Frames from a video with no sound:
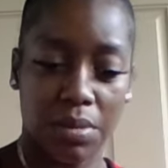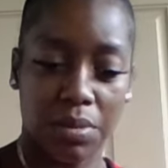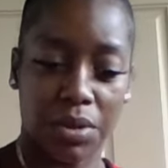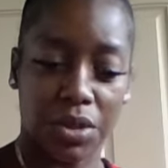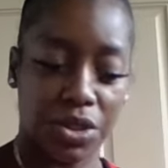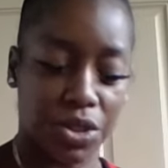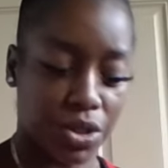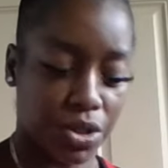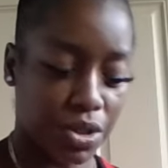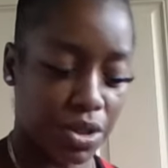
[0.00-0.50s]

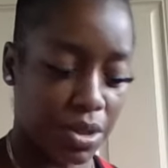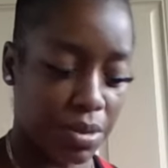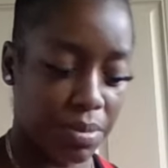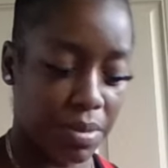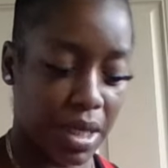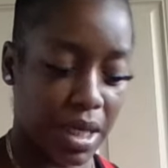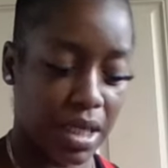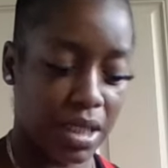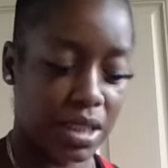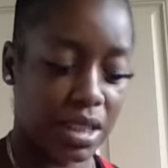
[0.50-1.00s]
But you're the
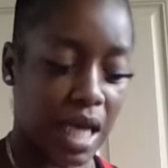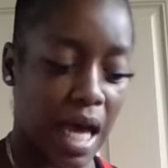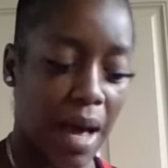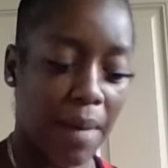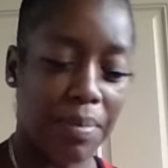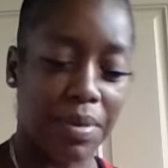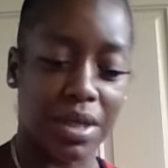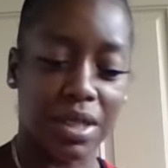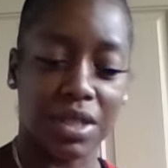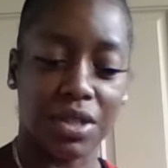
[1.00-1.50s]
main
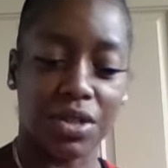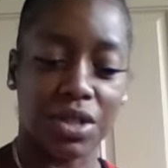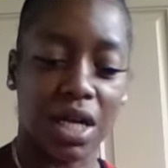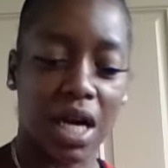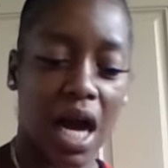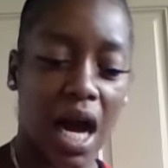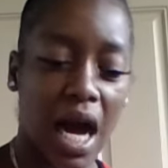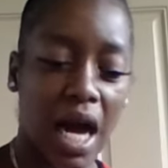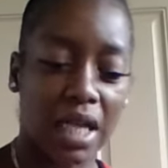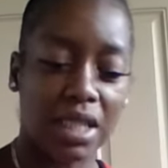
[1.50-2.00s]
topic. They're
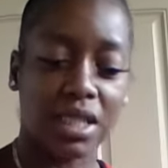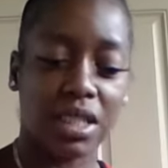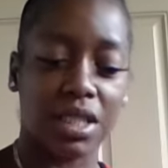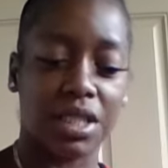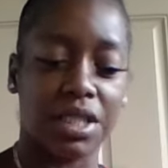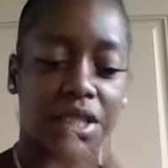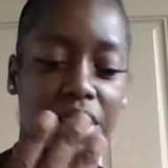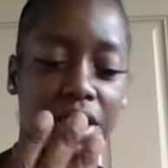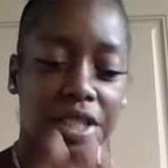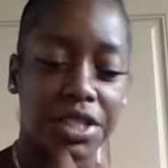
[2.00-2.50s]

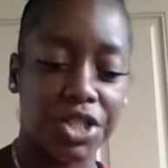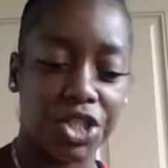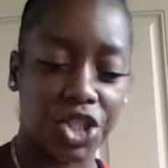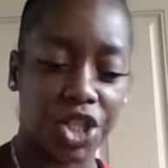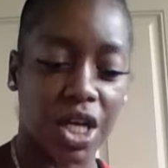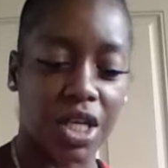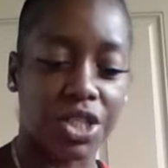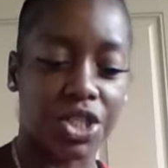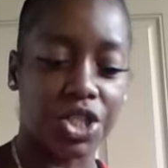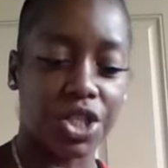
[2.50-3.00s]
constantly
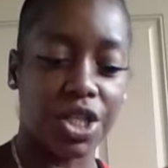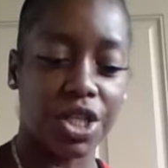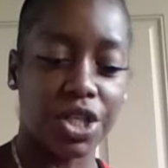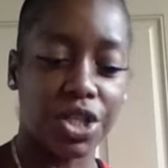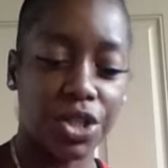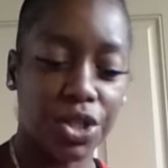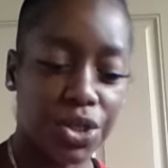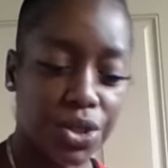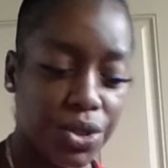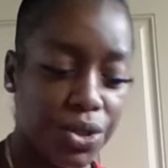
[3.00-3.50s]
judging
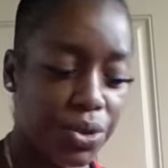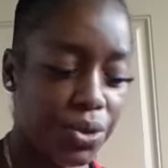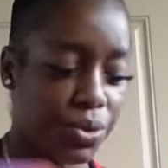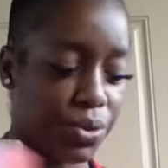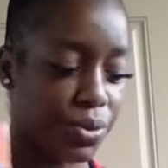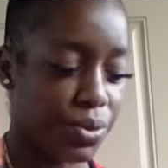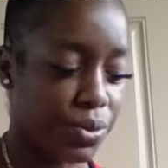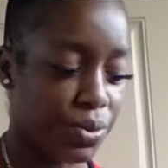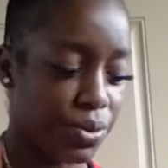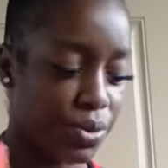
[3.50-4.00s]

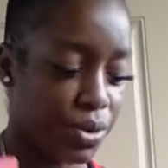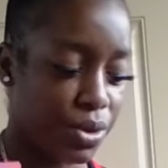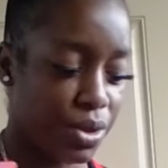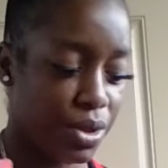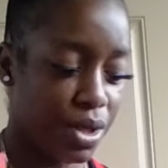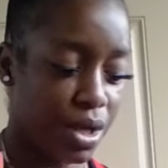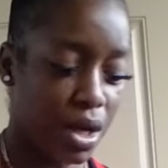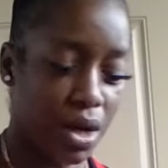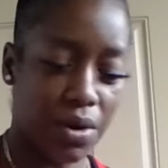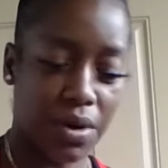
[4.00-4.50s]
you.
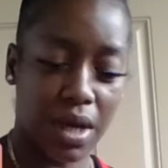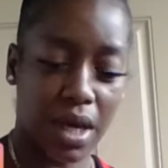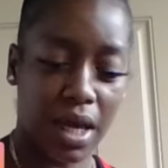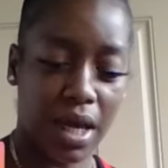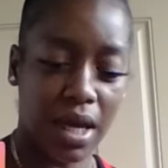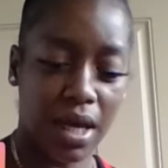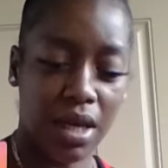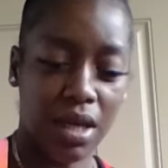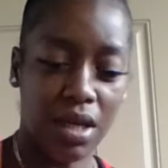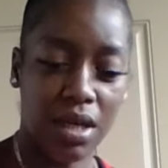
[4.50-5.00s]

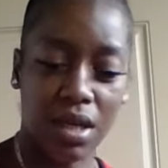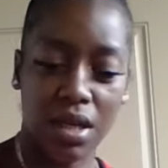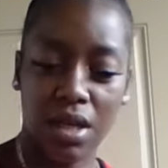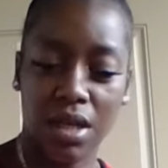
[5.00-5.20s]
Okay?